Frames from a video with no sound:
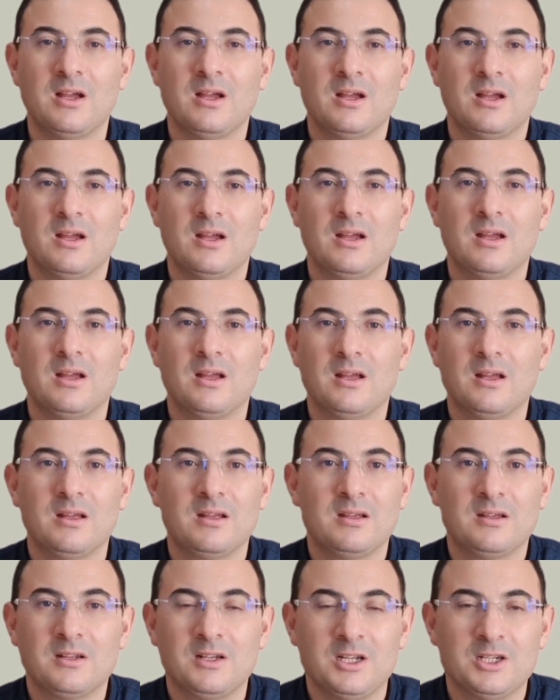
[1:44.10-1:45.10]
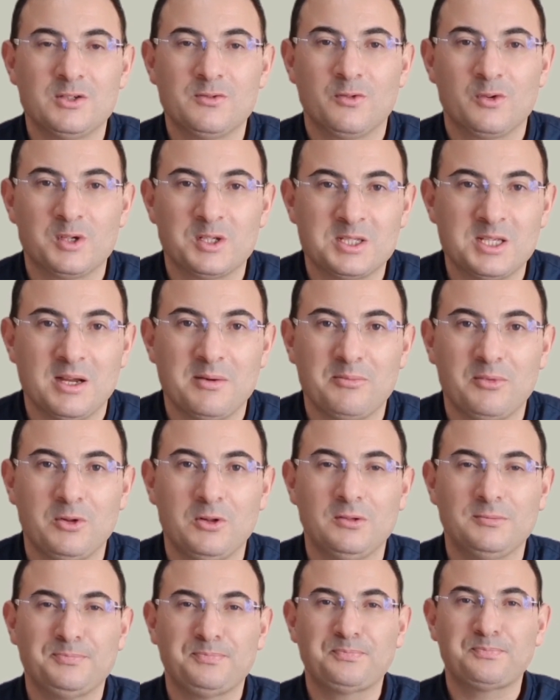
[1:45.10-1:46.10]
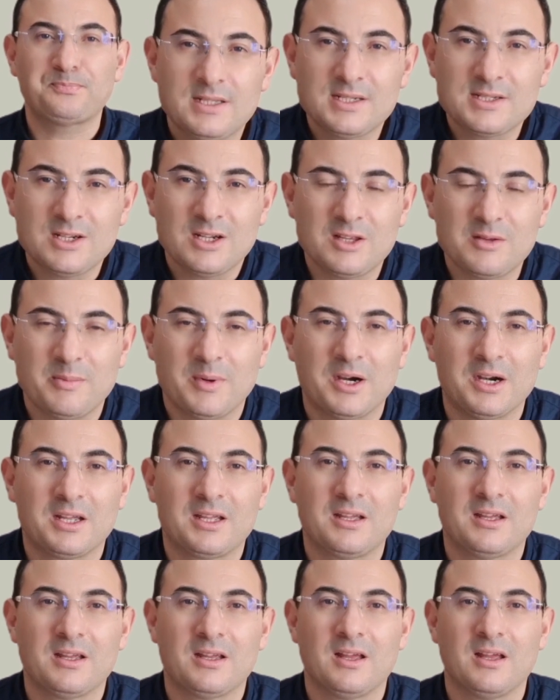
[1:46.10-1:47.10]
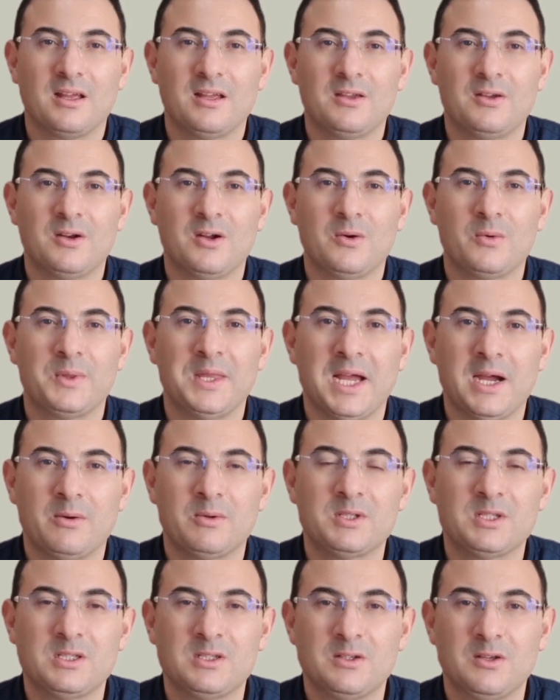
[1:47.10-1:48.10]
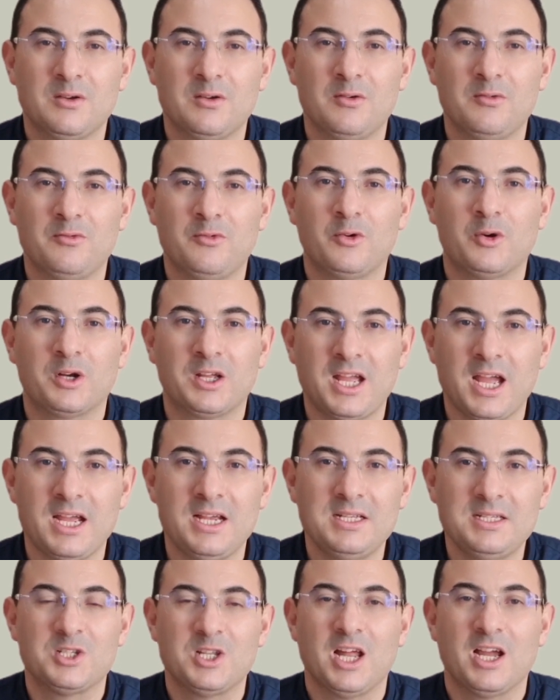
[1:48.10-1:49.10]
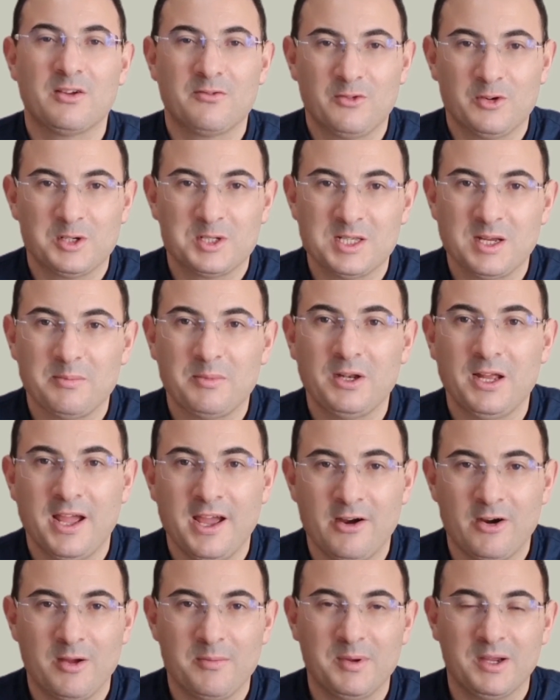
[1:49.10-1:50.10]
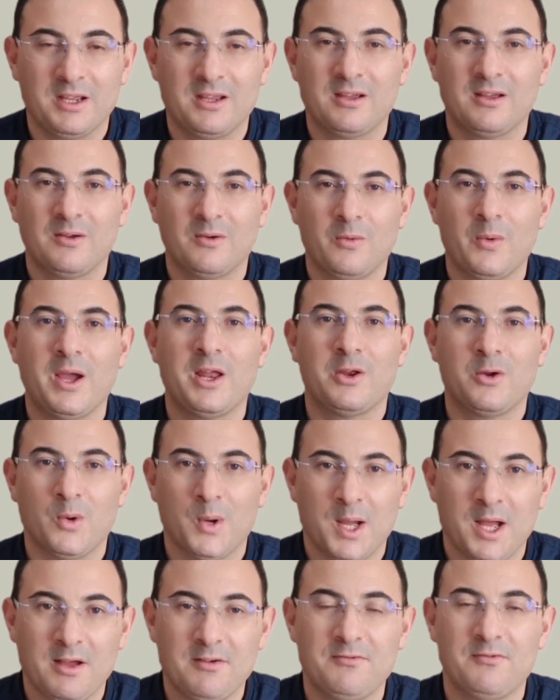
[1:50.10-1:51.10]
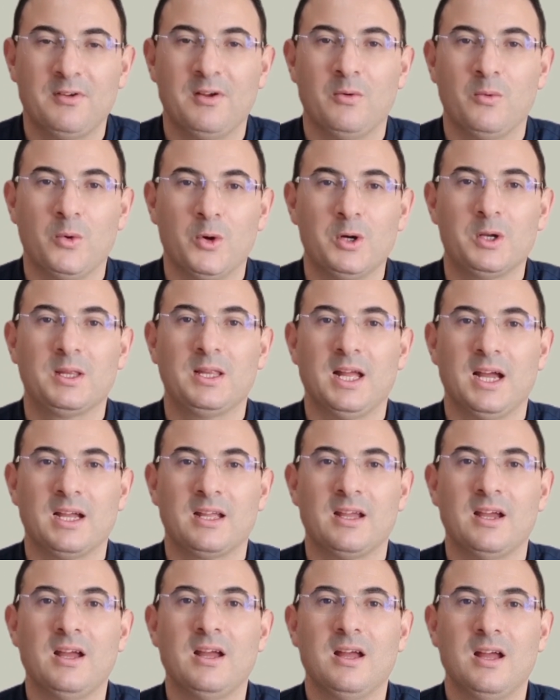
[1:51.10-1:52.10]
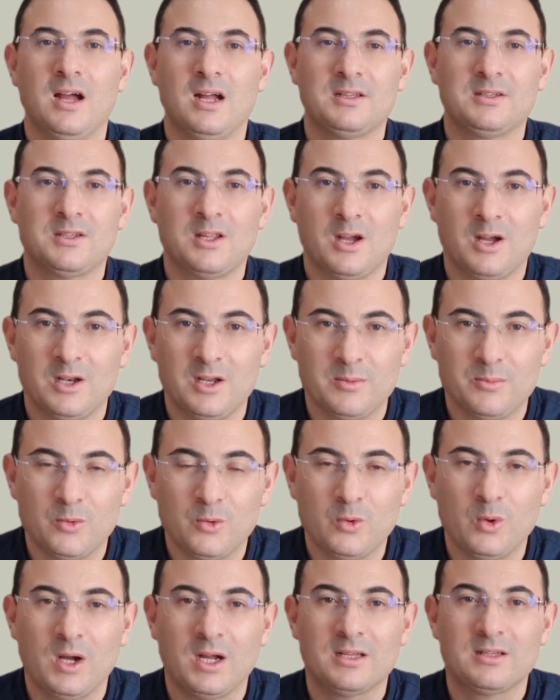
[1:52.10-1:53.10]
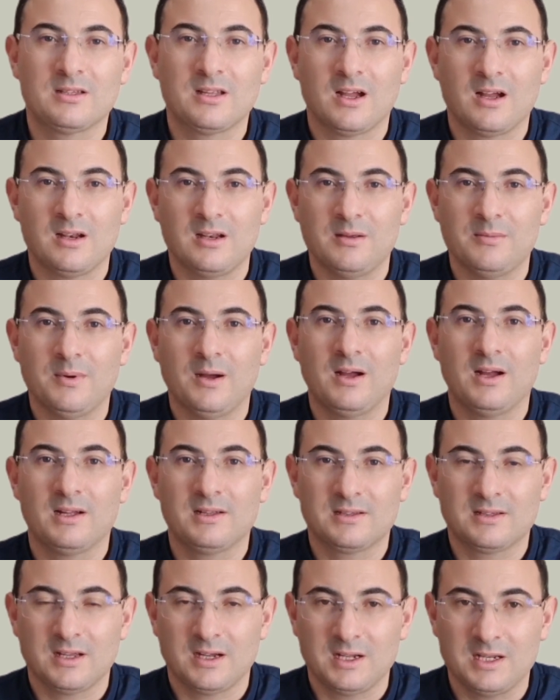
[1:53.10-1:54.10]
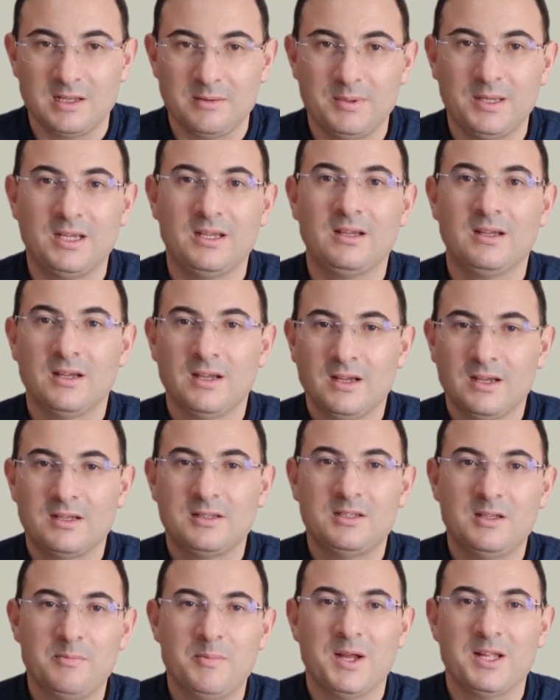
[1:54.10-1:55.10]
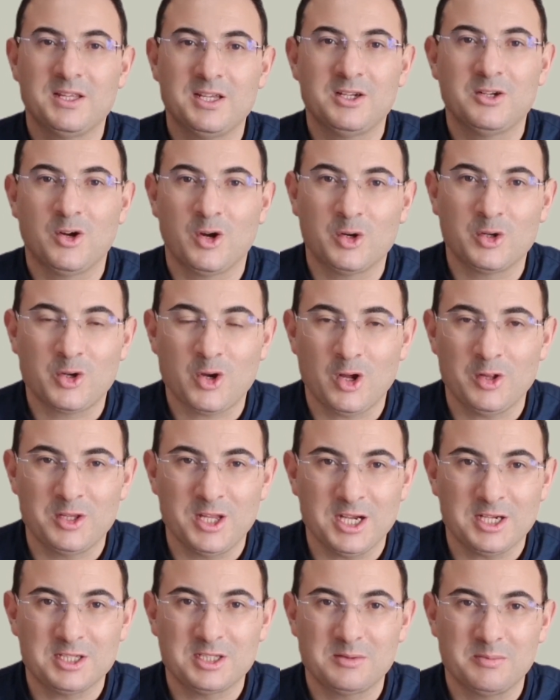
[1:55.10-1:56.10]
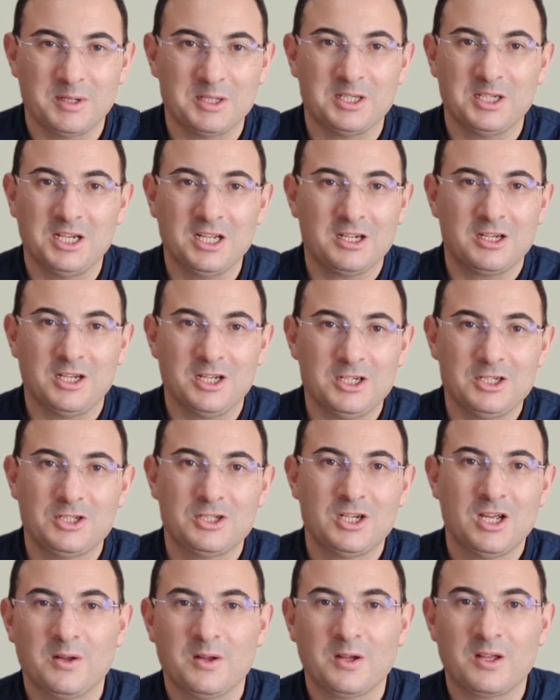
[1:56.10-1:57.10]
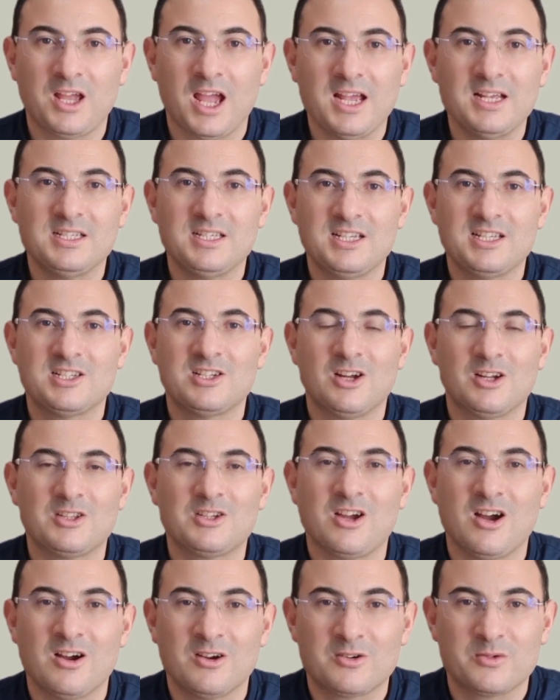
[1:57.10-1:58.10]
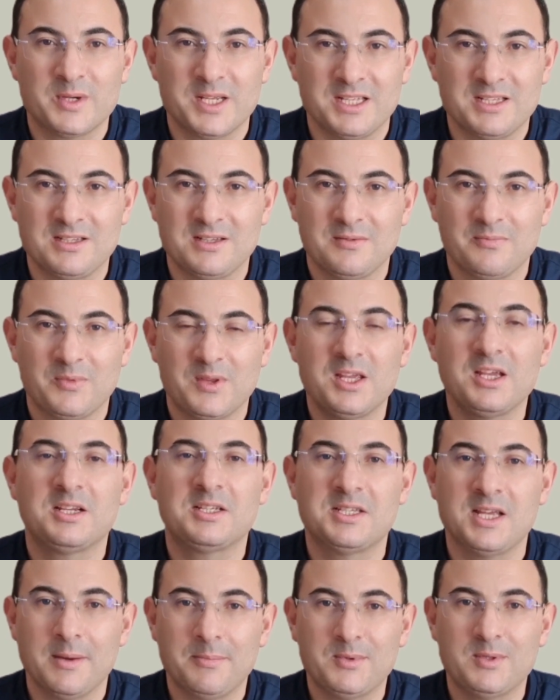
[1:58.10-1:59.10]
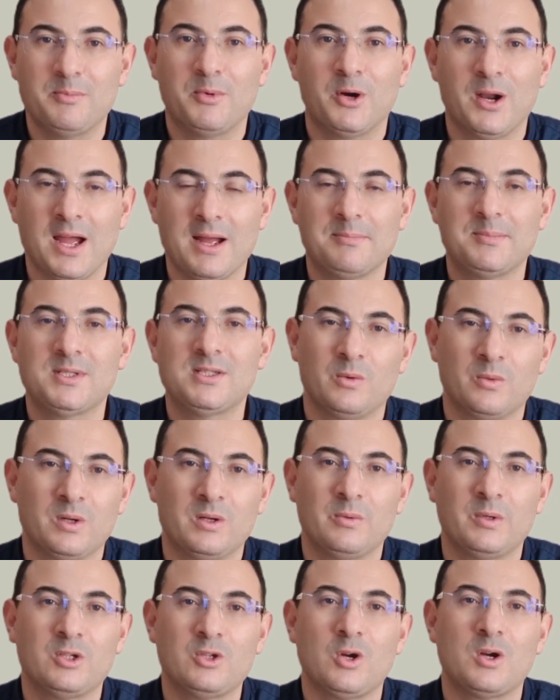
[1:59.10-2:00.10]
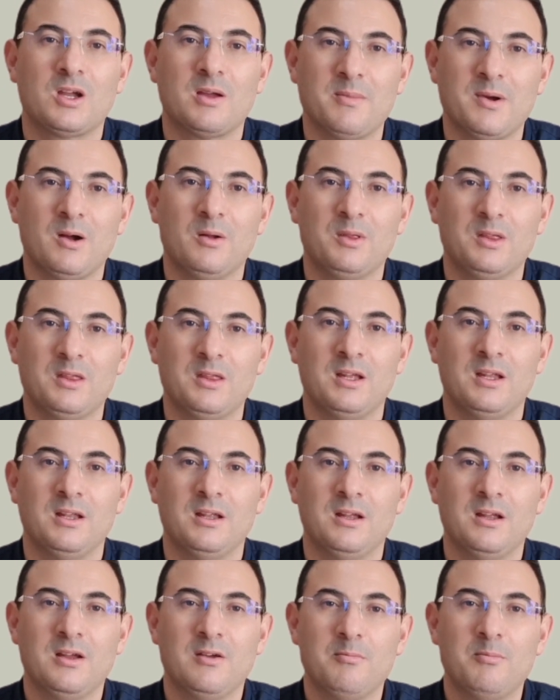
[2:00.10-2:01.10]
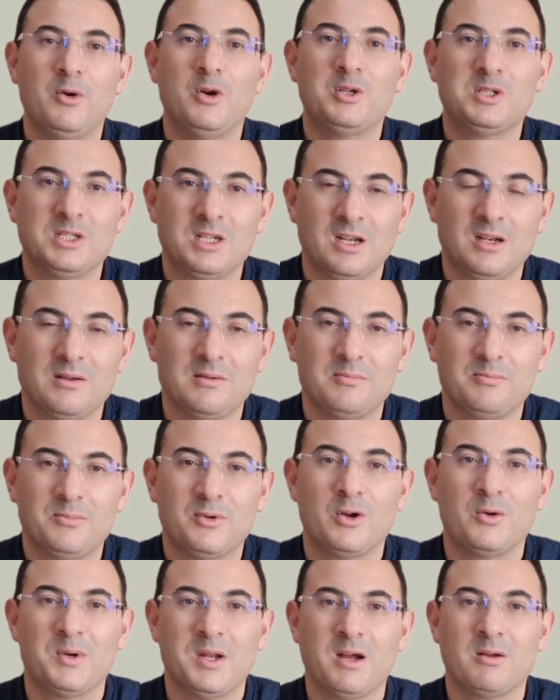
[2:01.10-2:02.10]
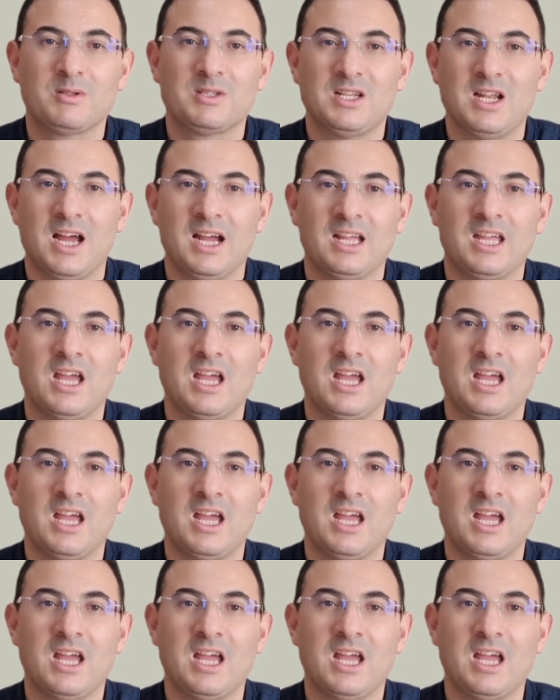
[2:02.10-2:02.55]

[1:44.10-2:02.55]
English, for example, does not mark nouns for case, like for example Arabic, where you have a word like at-talibu, at-taliba, at-talibi, depending on context. But in English, a case is not concrete, except perhaps when we talk about the personal pronouns like